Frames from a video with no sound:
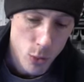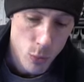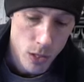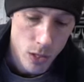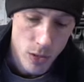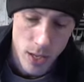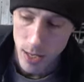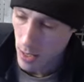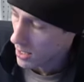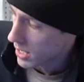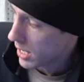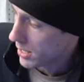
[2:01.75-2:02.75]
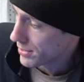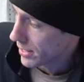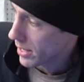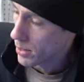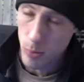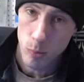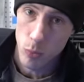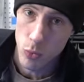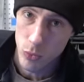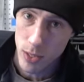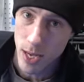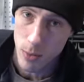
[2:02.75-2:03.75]
real world and uh,
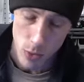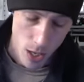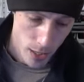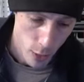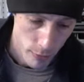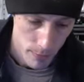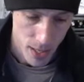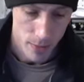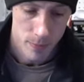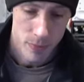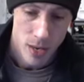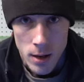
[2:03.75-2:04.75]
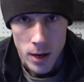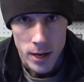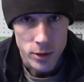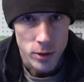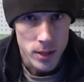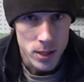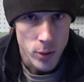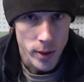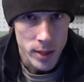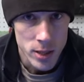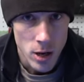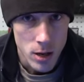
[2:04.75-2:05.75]
well, yeah, we'll kind of go from there. All right, so let's
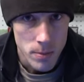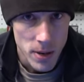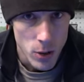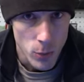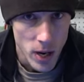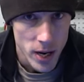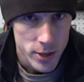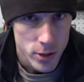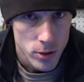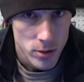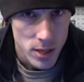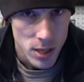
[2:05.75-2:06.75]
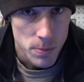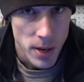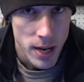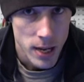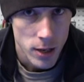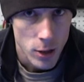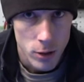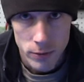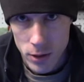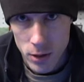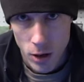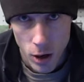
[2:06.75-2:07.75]
quickly talk about why I chose this bag
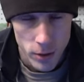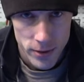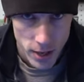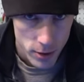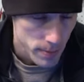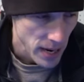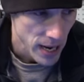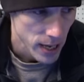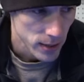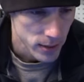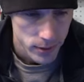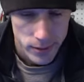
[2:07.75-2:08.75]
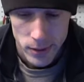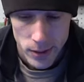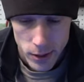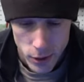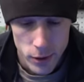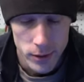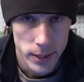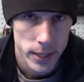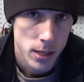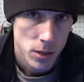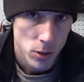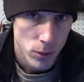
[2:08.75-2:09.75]
over all the other bags
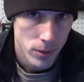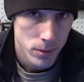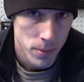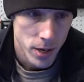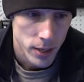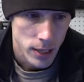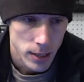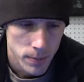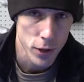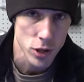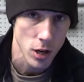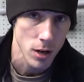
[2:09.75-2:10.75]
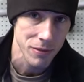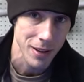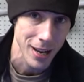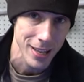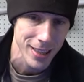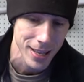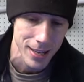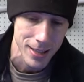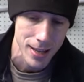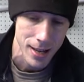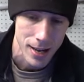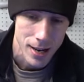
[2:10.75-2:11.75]
currently on the market. First off, I think
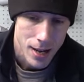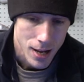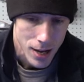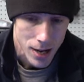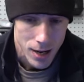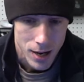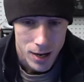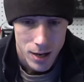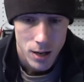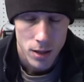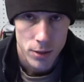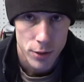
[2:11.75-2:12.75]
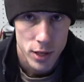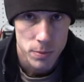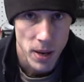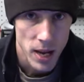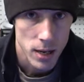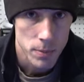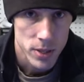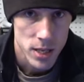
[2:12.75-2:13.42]
that uh, this bag in